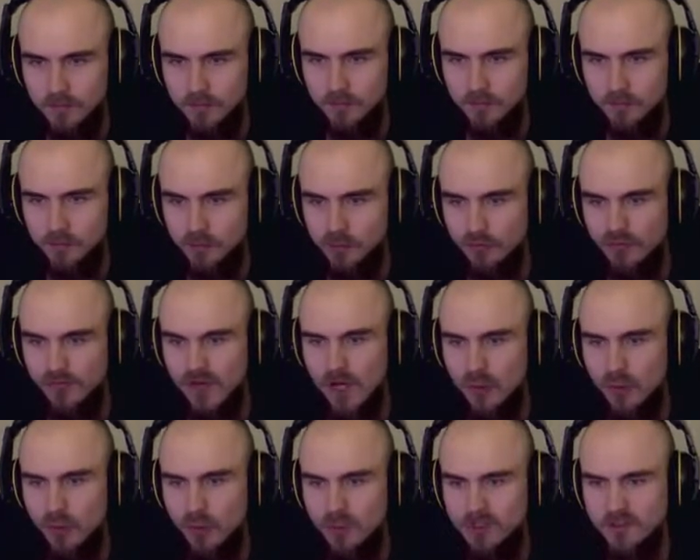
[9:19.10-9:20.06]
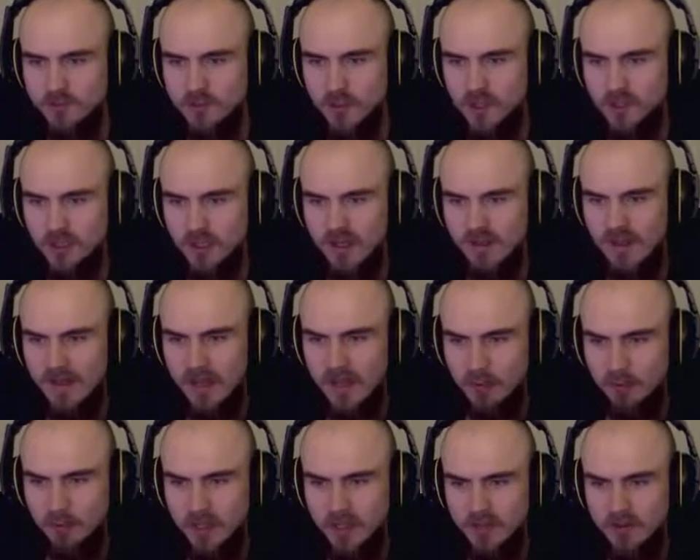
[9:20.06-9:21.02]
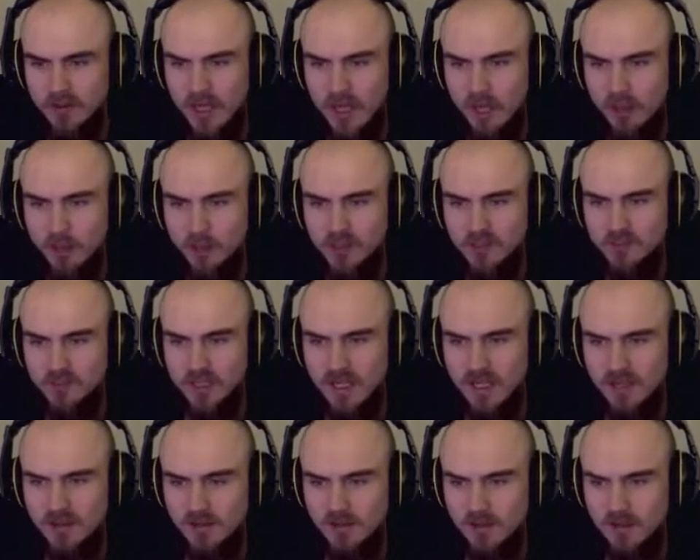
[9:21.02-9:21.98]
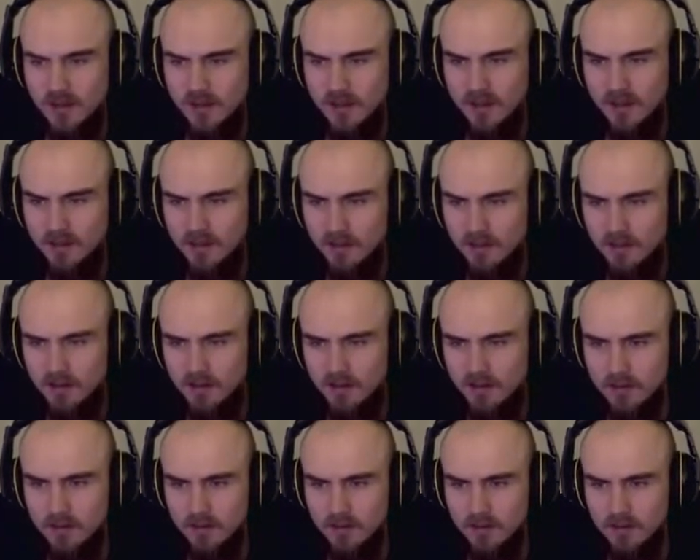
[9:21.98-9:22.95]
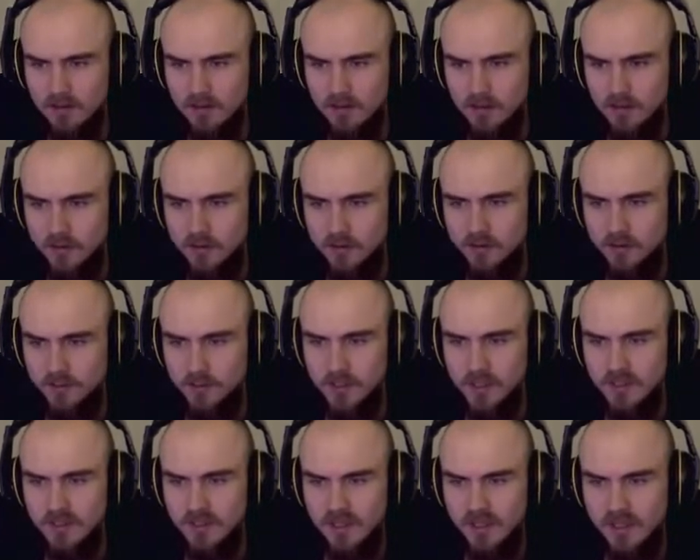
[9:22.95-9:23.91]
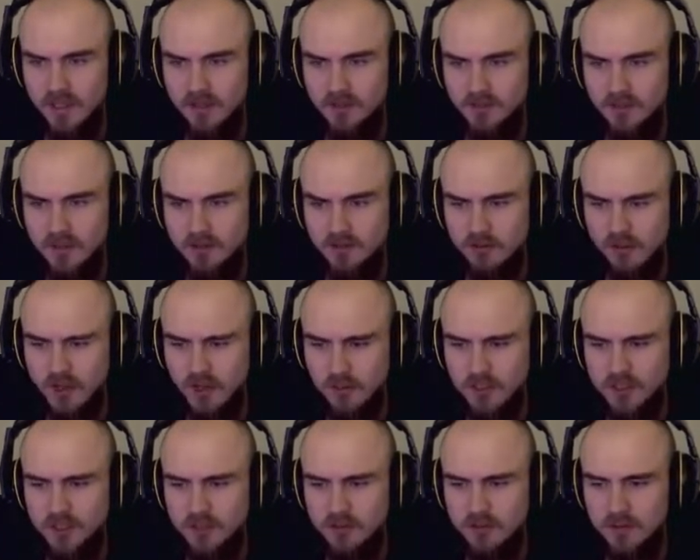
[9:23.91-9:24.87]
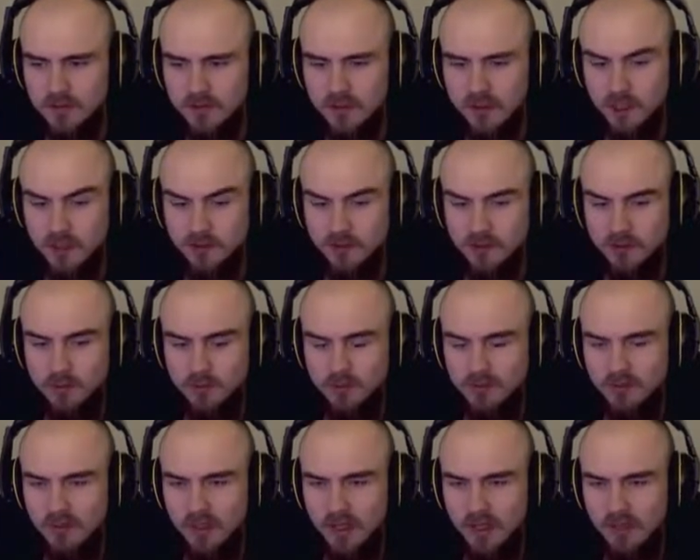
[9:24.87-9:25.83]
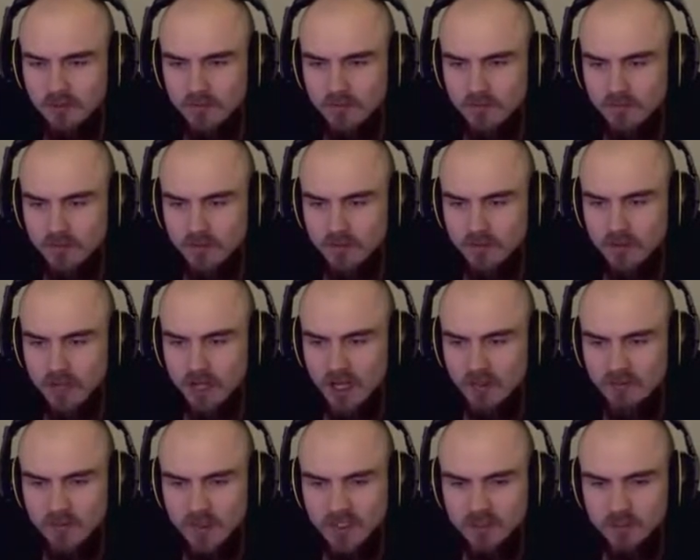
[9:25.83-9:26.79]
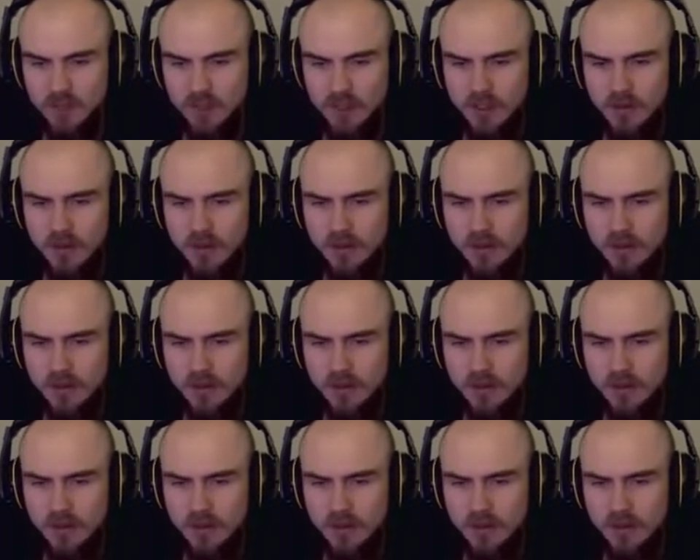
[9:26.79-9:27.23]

So we've got one special attack right now, which is that spin that deals extra damage. It consumes like 5 SP.